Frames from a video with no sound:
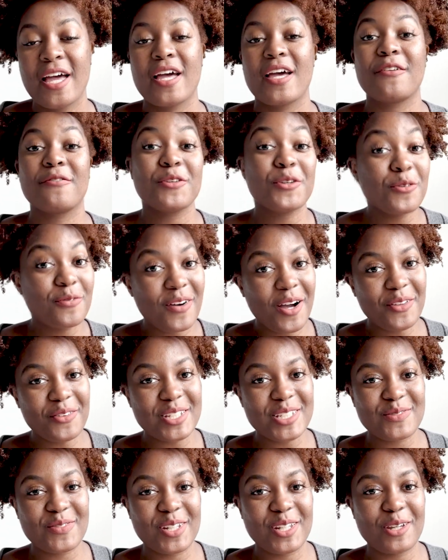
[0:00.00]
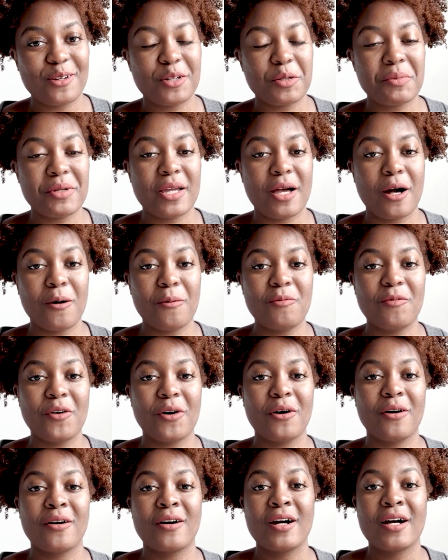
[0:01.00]
If you found this video to be
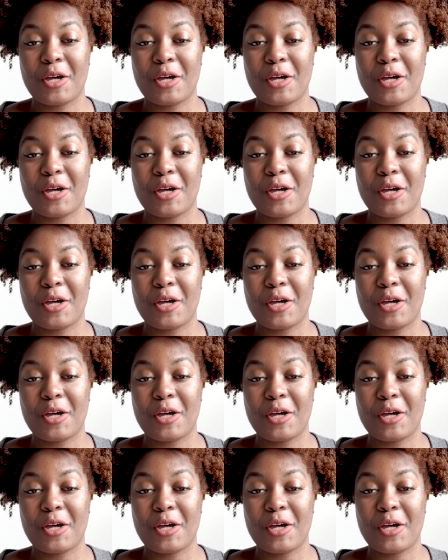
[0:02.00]
helpful,